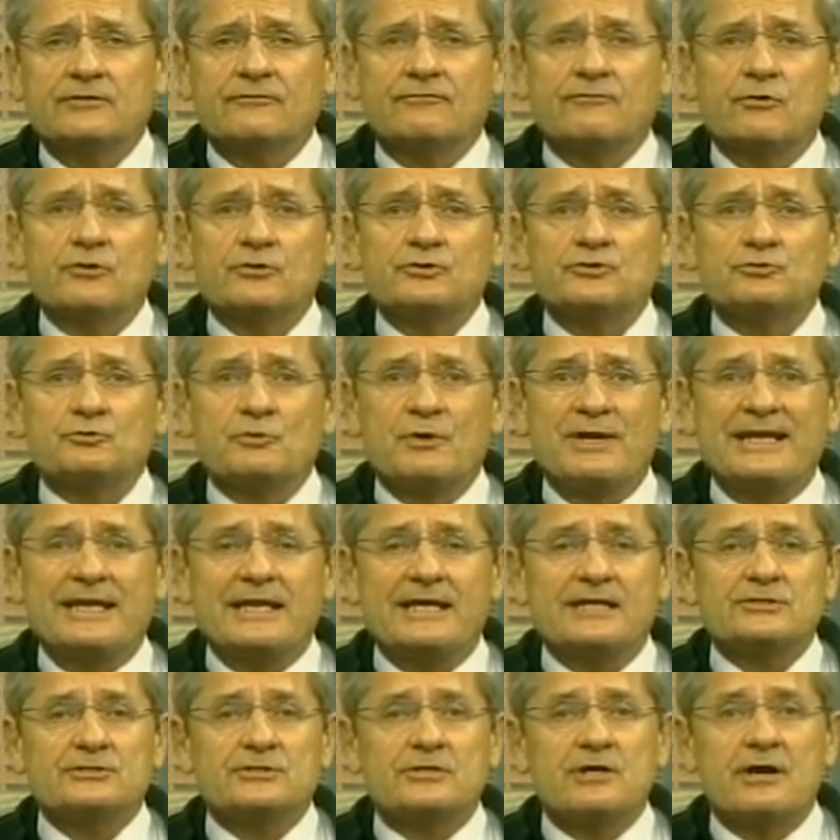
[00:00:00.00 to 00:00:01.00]
the divorce rate
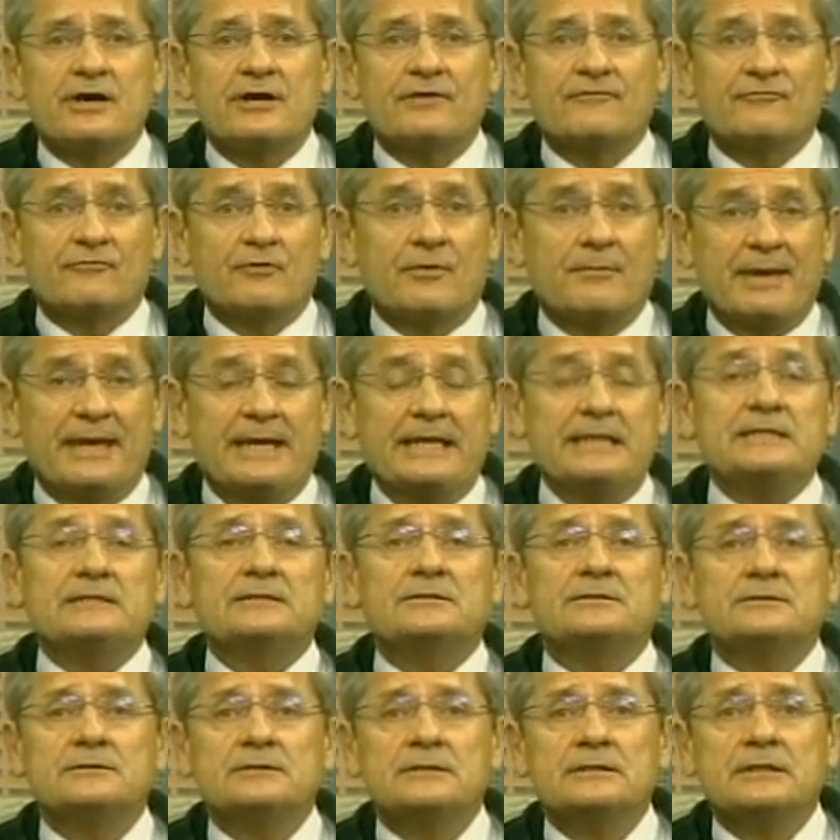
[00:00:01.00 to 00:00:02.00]
has gone from
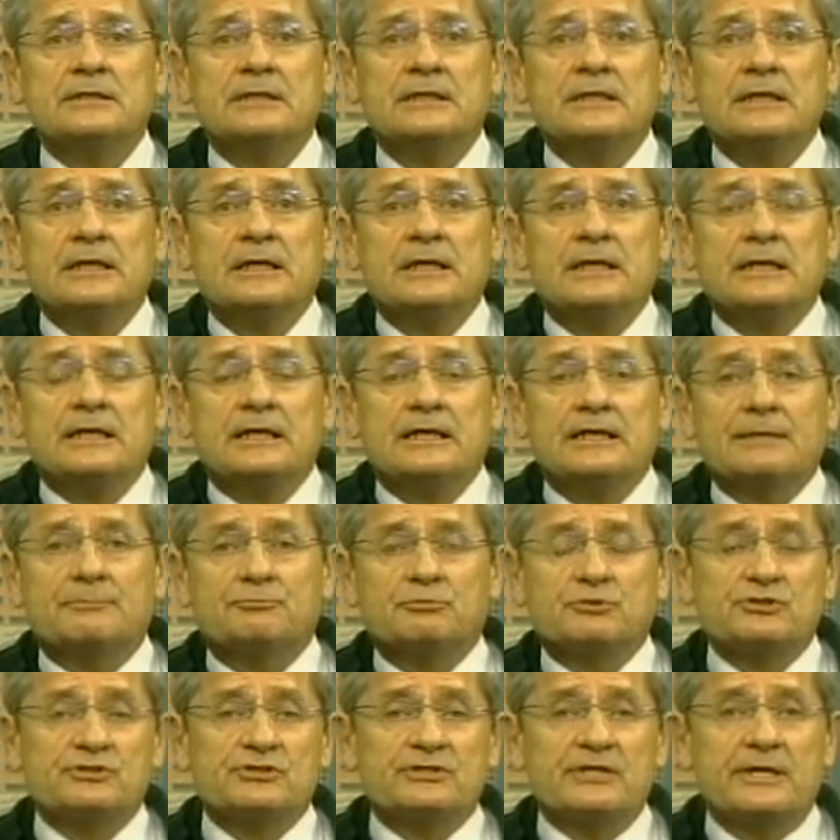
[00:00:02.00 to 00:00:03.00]

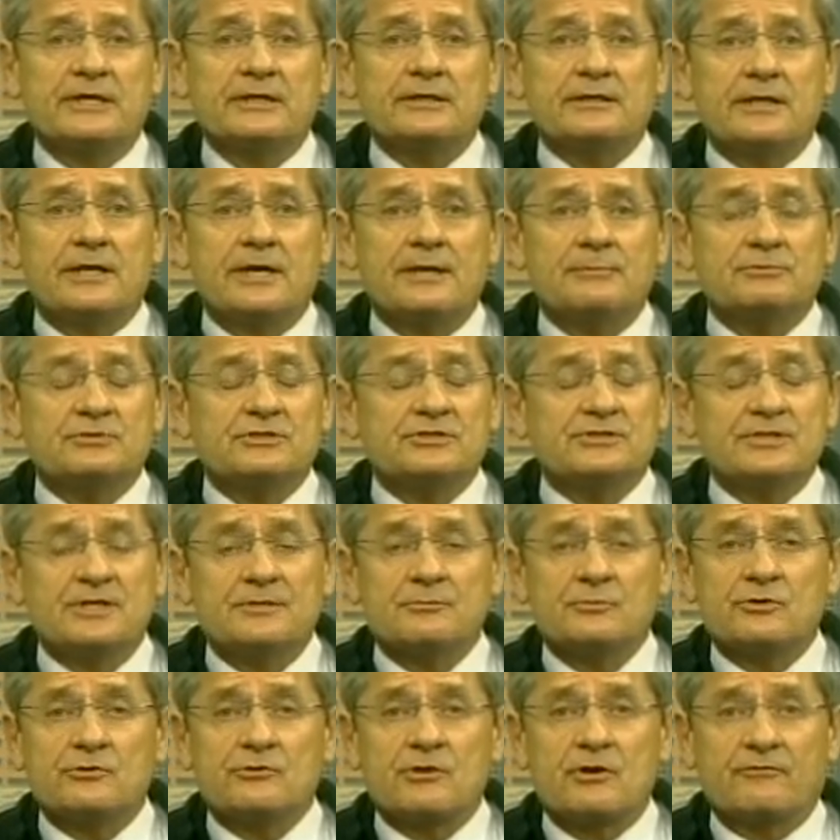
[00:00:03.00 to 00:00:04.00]
8% up to
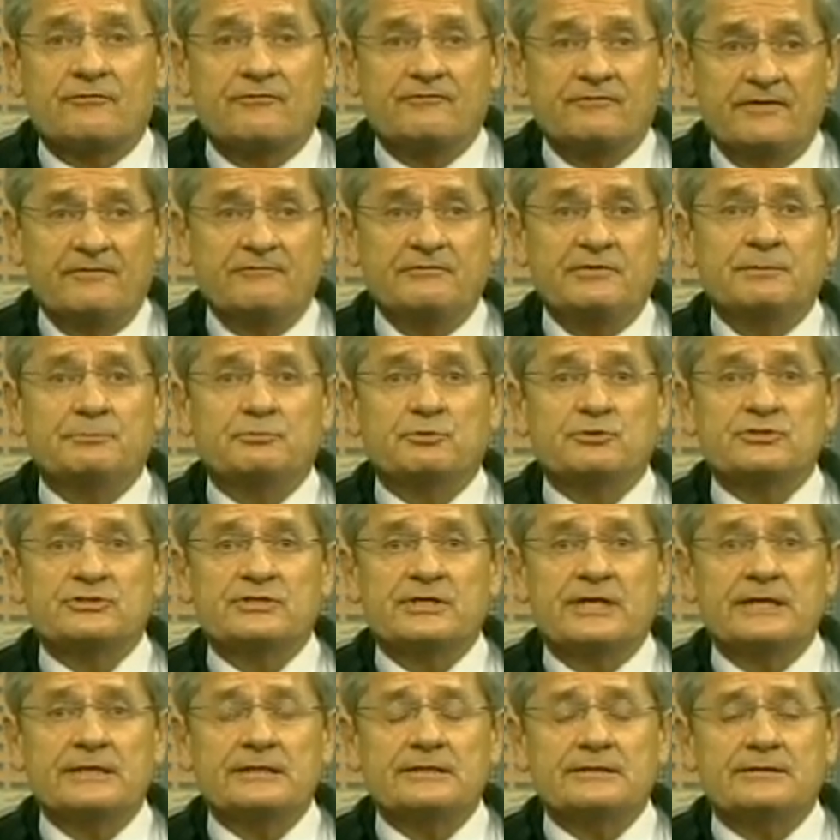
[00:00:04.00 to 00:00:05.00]
somewhere around
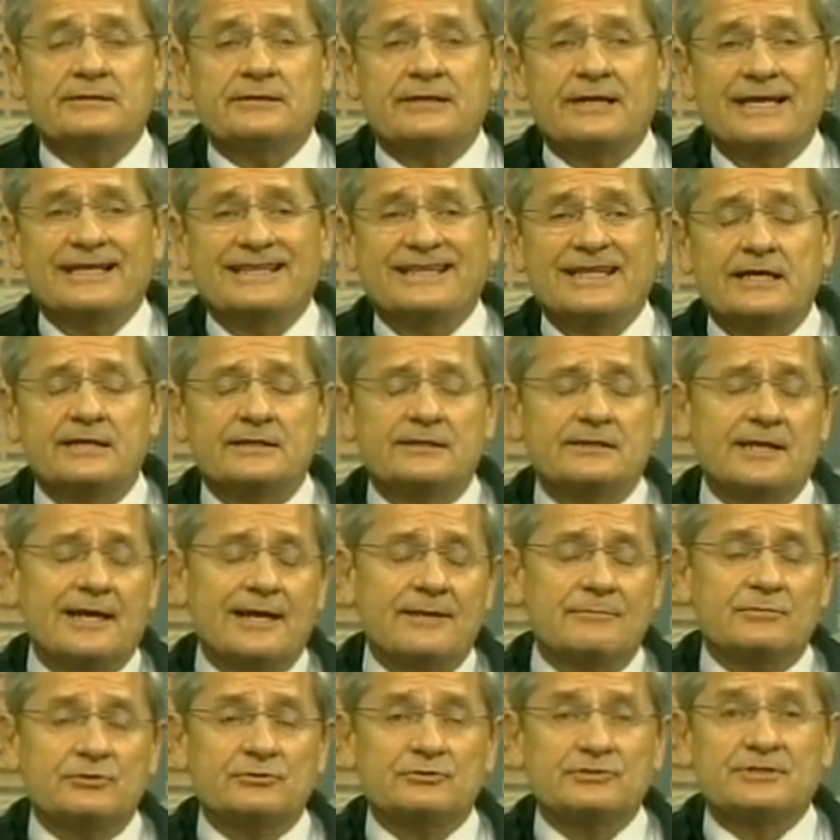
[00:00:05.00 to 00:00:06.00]
50%. At that
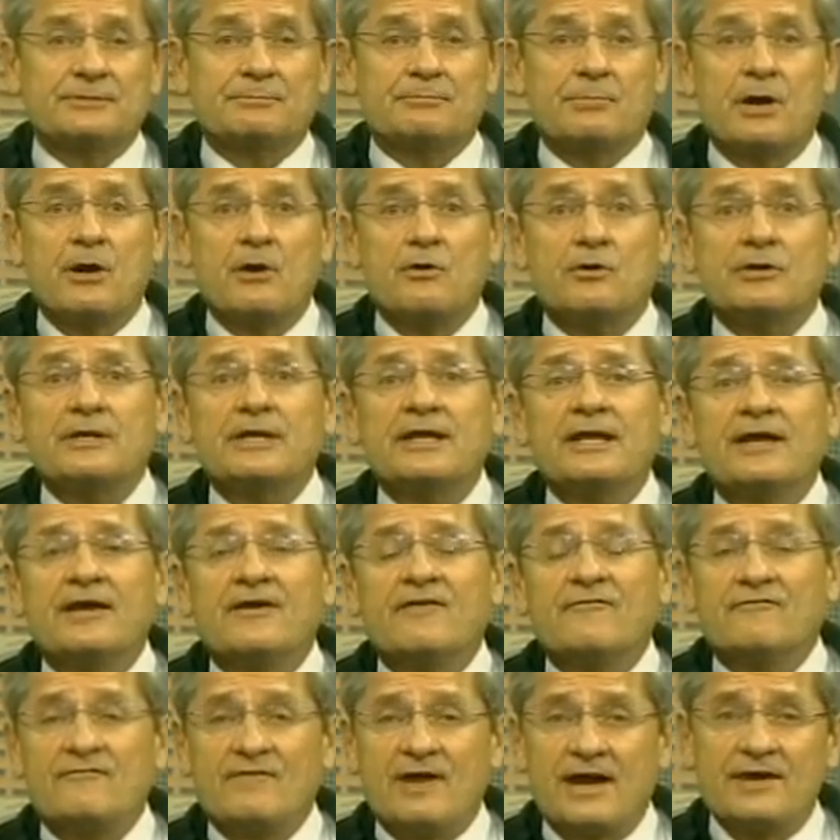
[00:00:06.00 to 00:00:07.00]
time, there was about
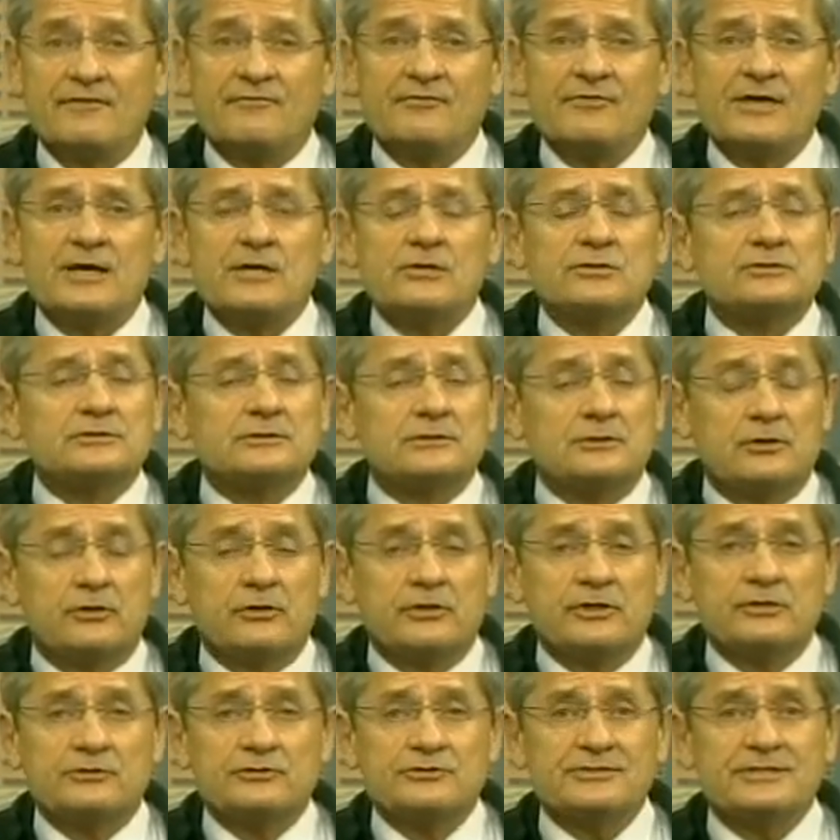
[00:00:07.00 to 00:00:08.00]
5,000
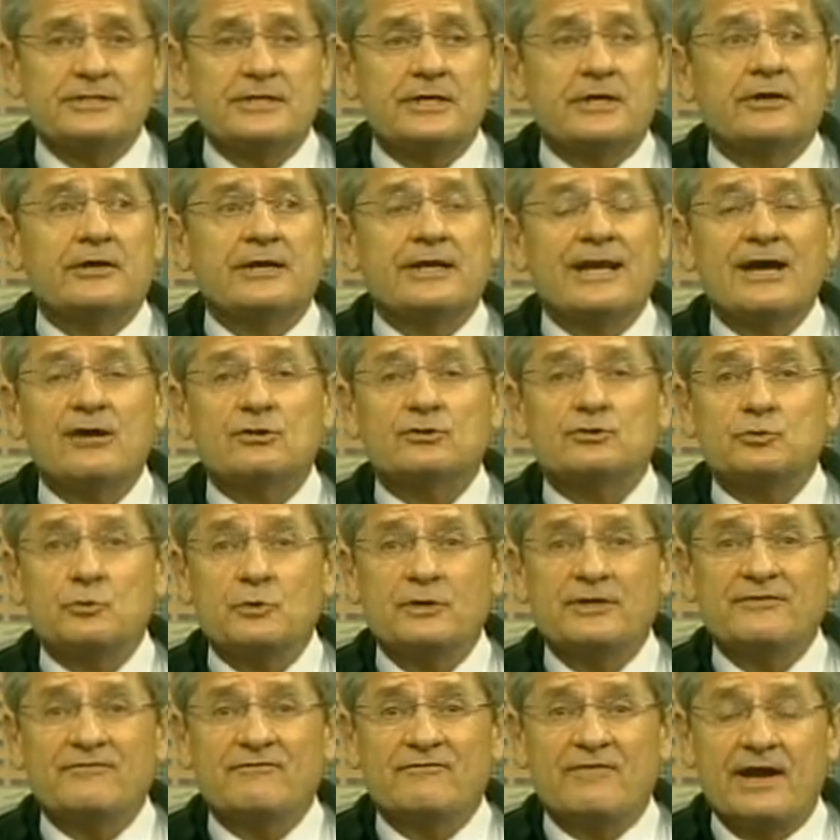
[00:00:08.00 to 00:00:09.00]
lawyers. There are now
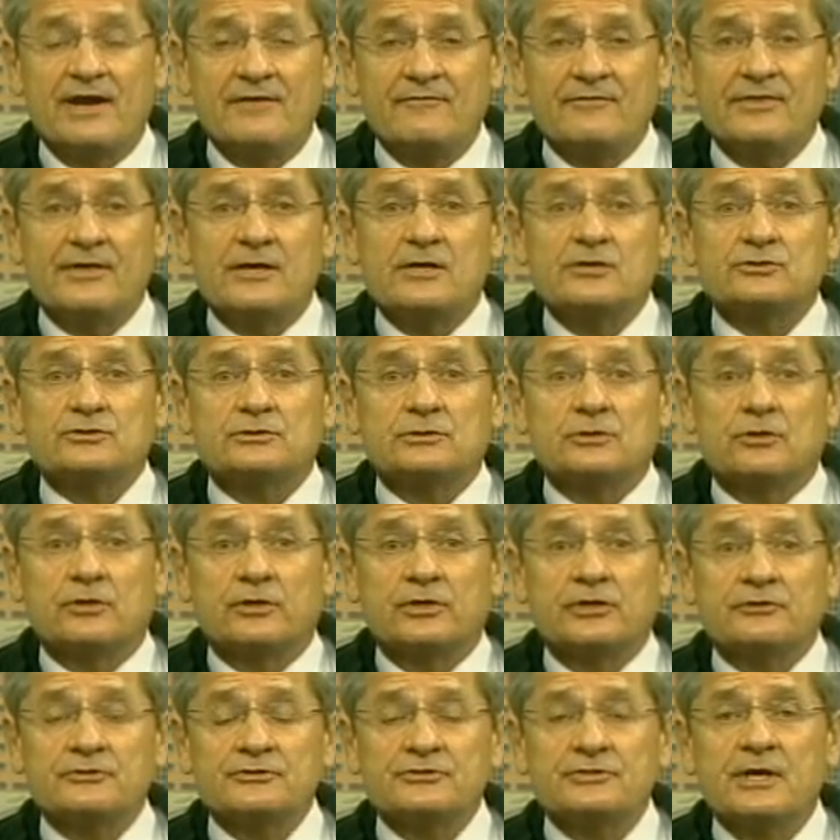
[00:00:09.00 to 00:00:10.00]
25,000
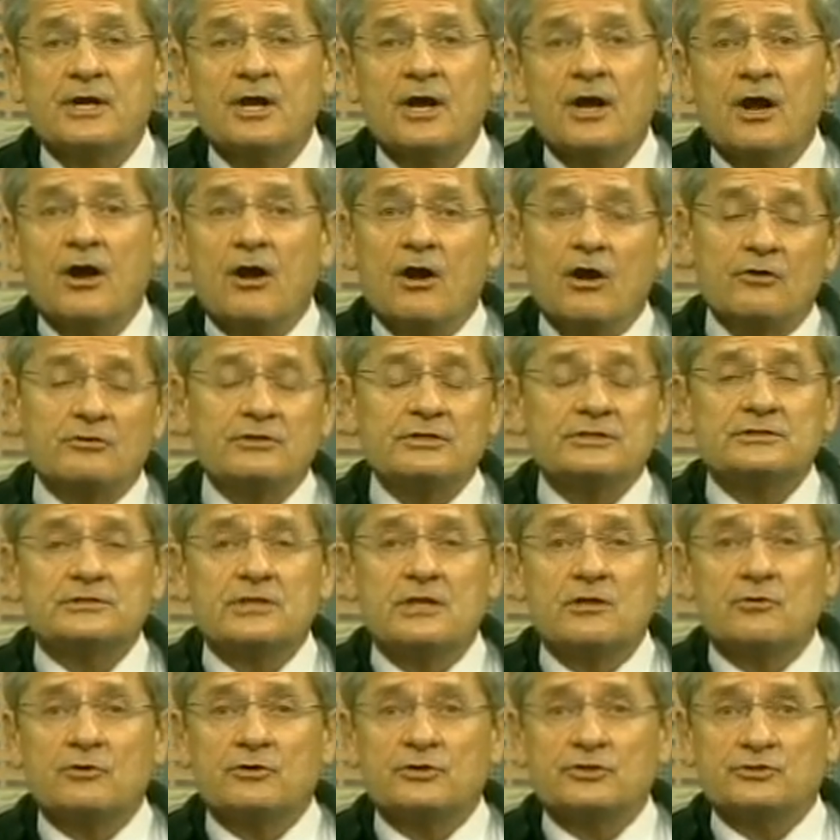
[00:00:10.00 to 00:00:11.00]
lawyers. All
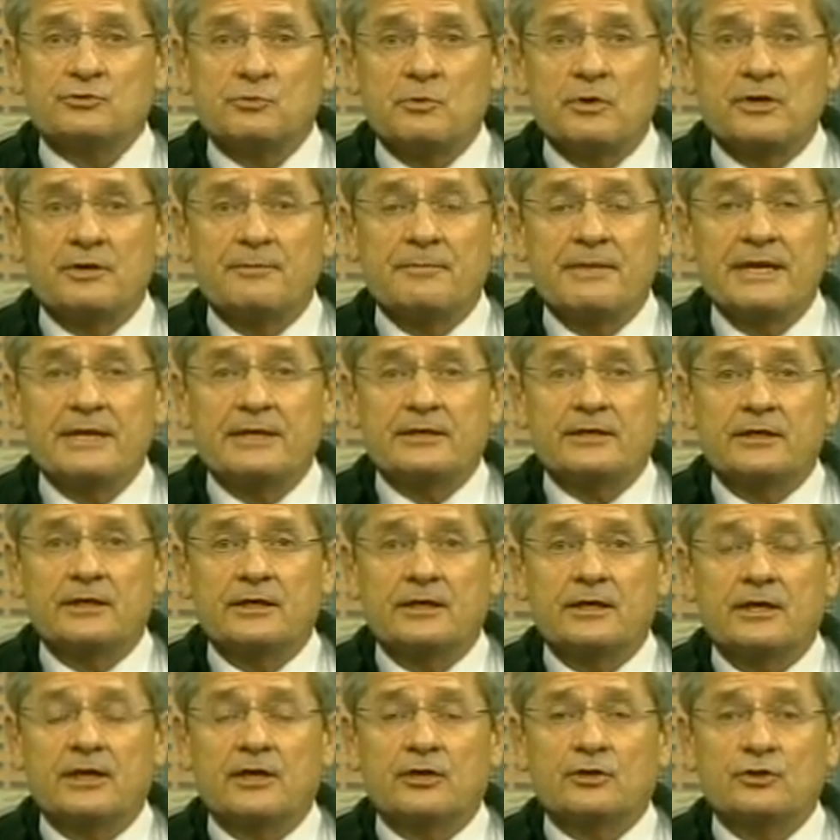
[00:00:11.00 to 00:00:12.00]
these lawyers want to make
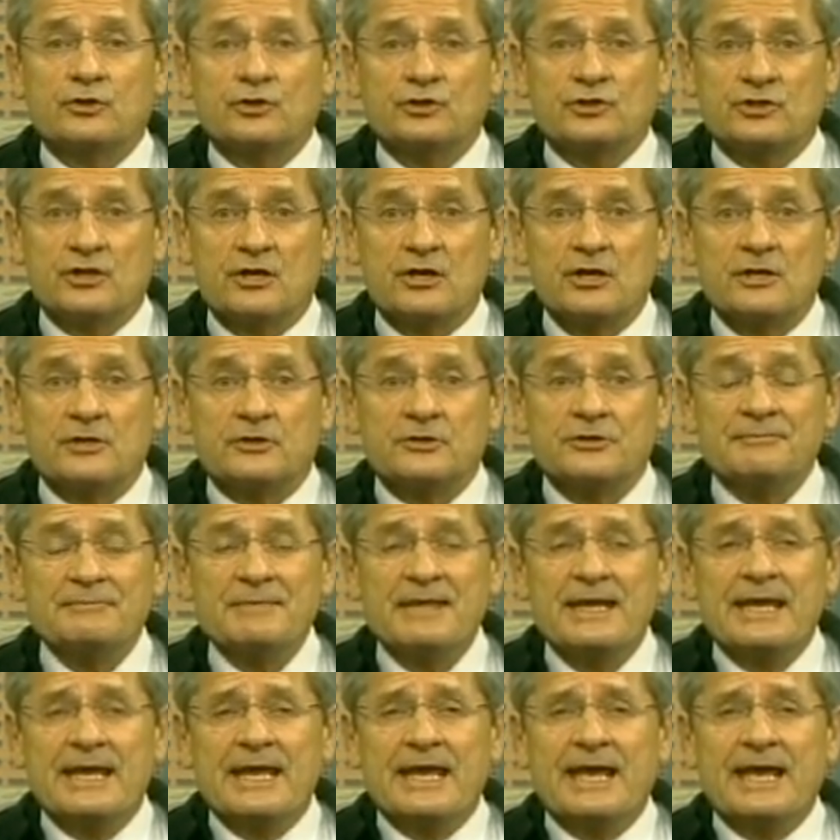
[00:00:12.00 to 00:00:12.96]
a good dollar.